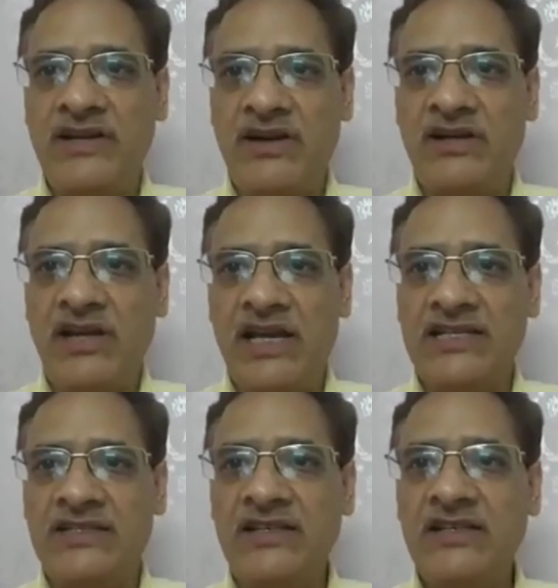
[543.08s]
tree trunk
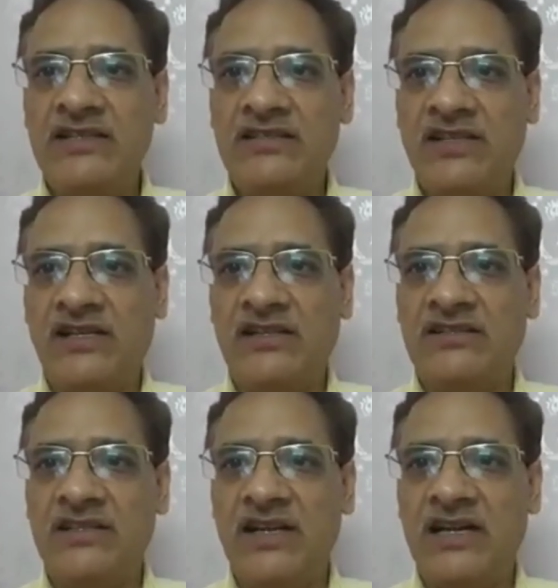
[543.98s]
has the
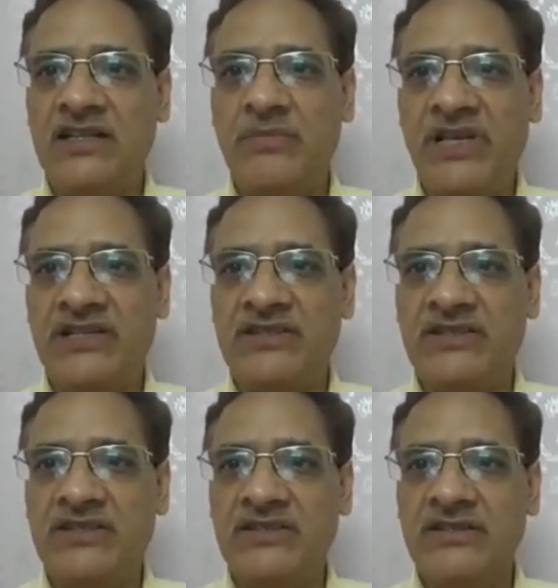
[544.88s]
suckers at the
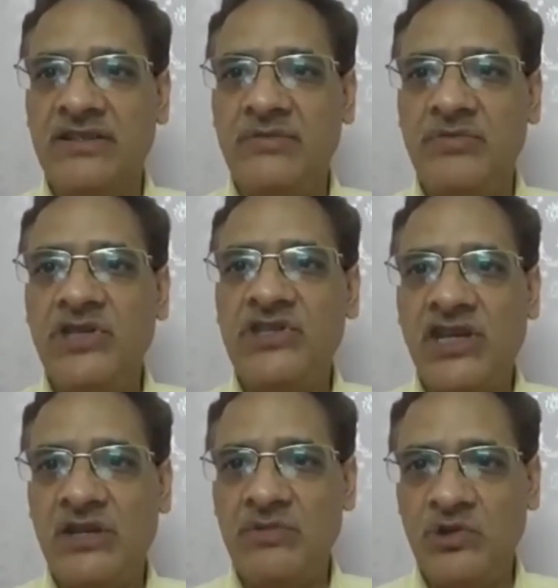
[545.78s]
base
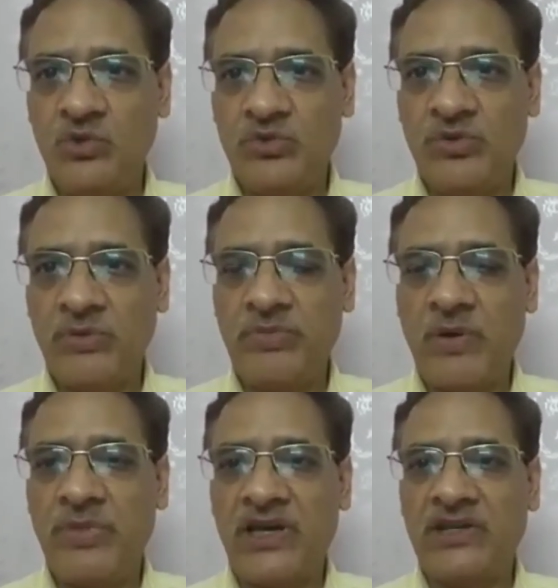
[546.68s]
which can be used for
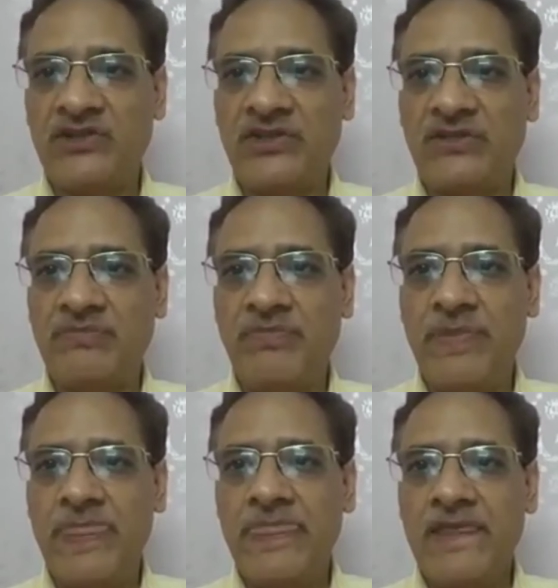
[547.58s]
propagation.
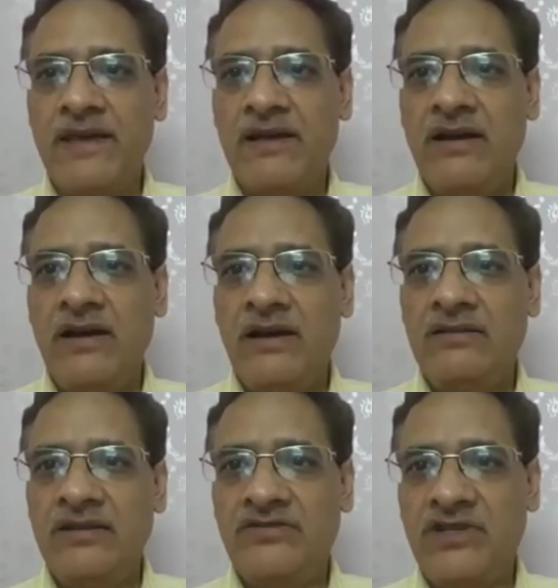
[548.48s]

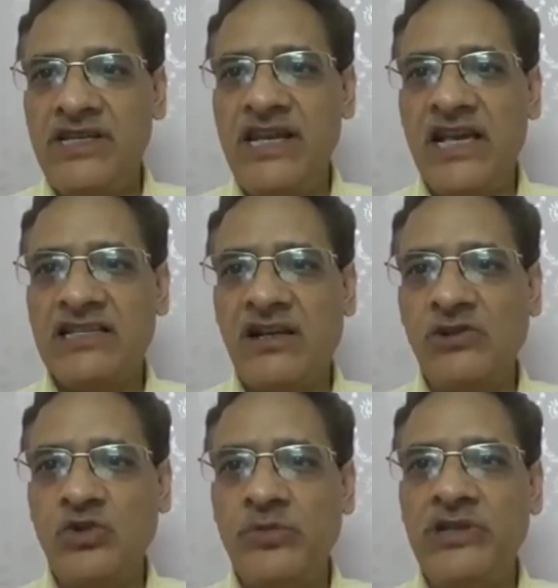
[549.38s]
Uh, the tree has
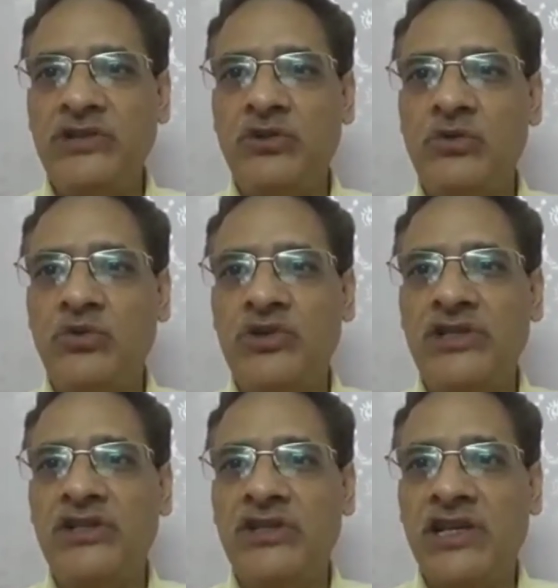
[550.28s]
also been
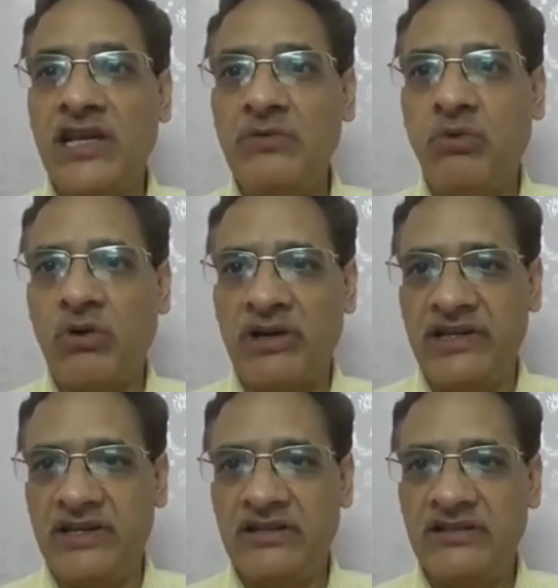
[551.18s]
introduced in
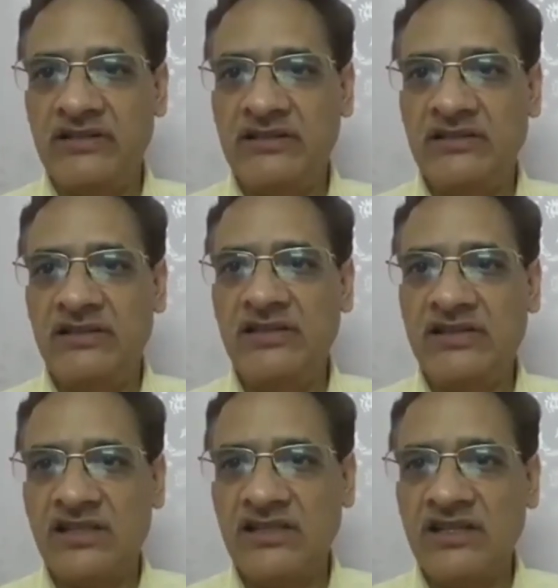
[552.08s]
California.
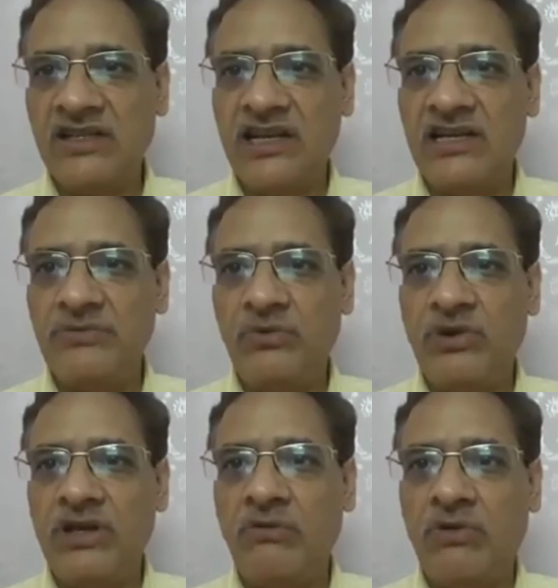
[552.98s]
In southern
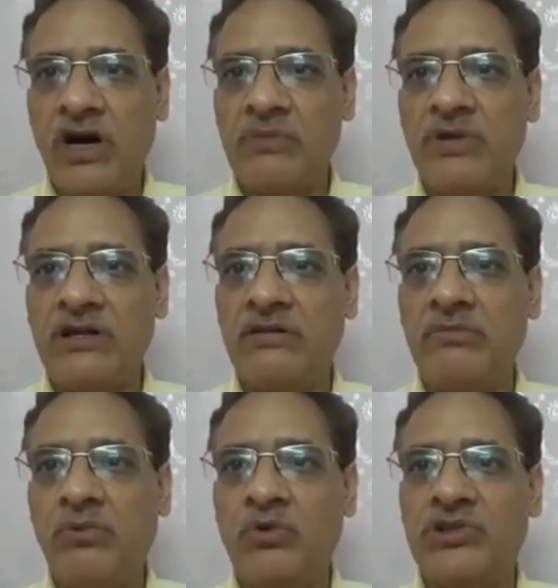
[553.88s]
California, warmer
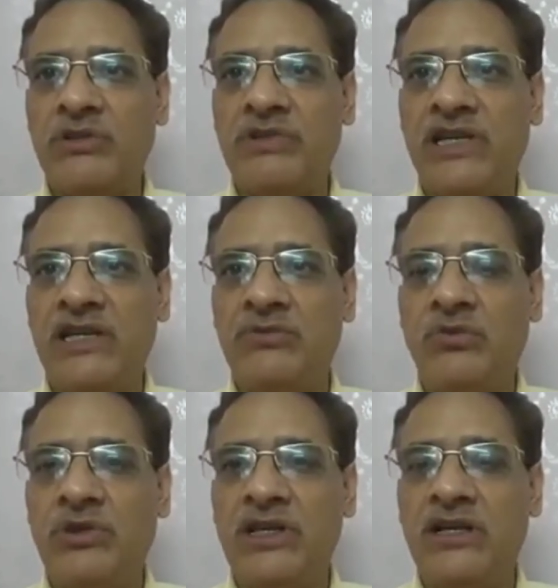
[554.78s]
portion of the
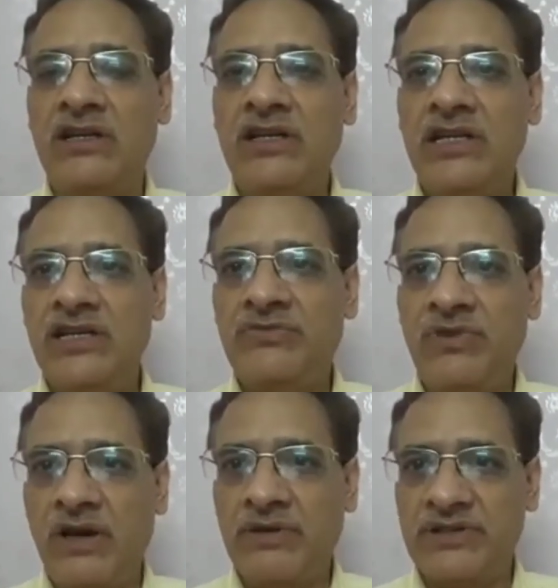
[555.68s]
California, it
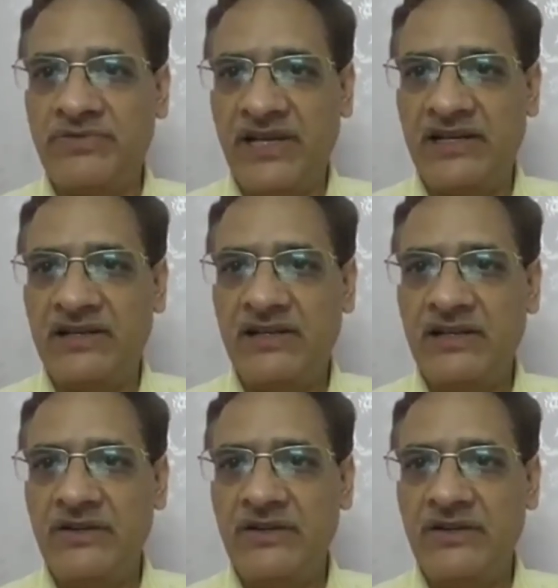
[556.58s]
flowers well